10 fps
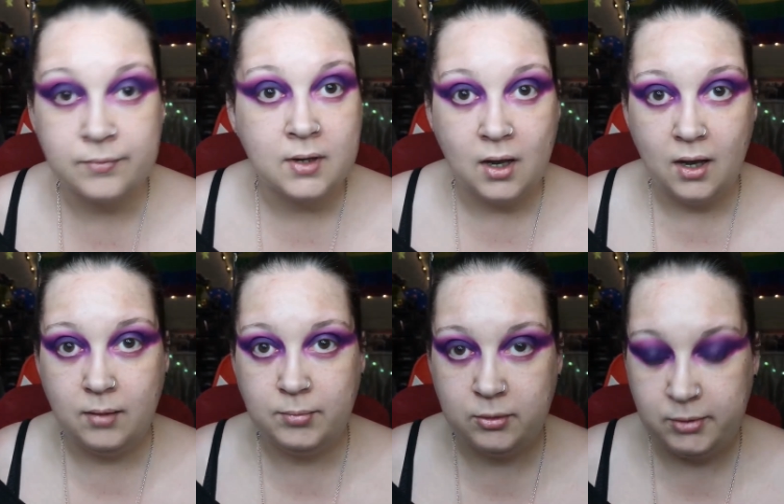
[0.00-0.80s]
I'm
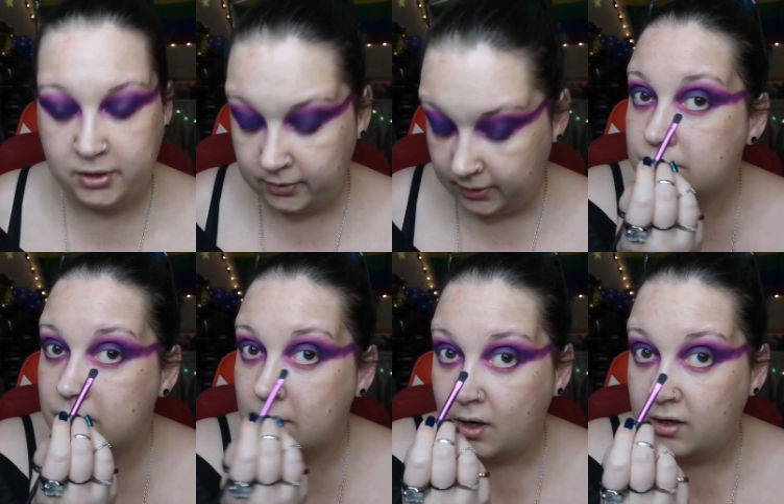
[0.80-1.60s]
not going to be doing that.
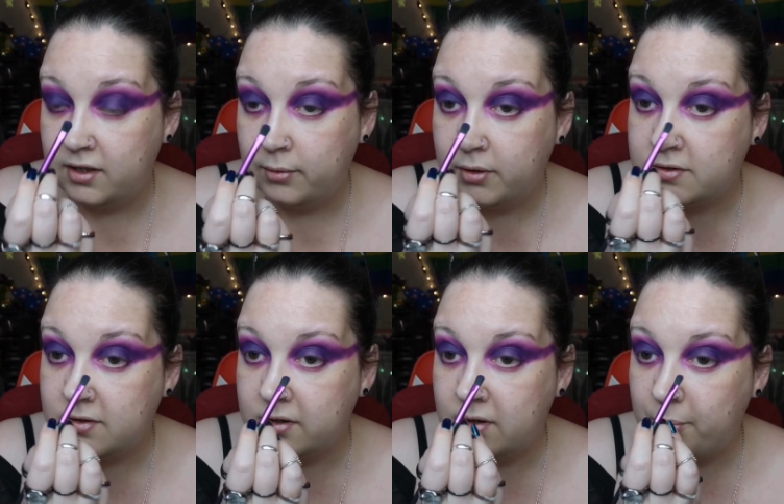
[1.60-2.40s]
I tell you what, it's
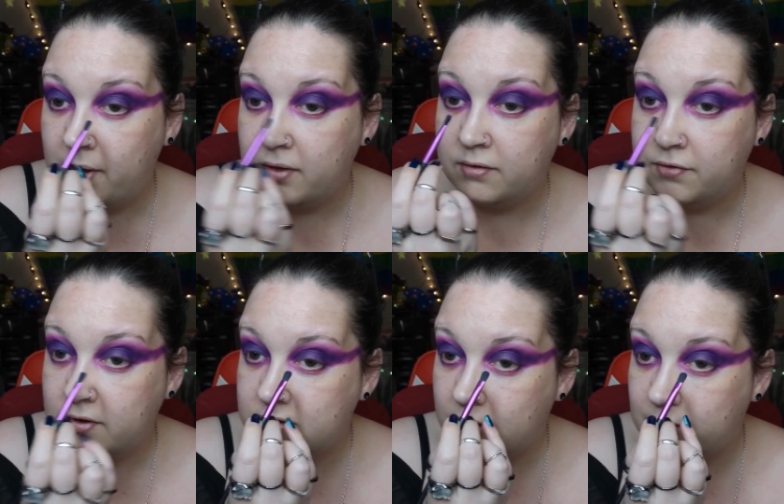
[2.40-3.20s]
looking a lot better than the
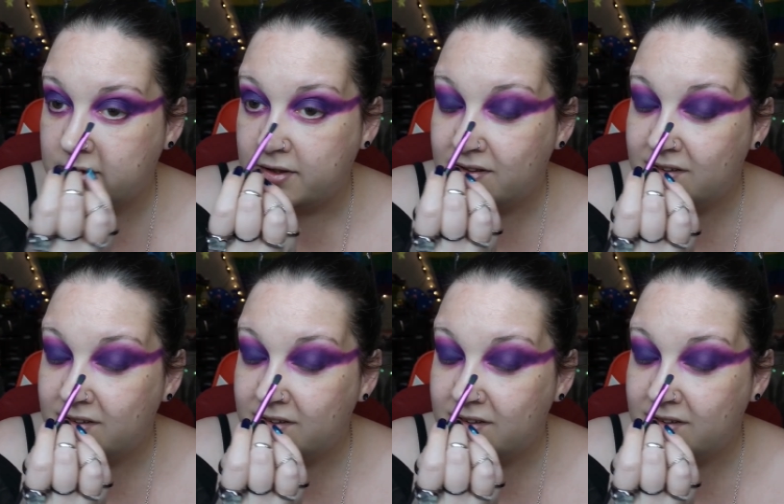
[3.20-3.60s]
first time I did it.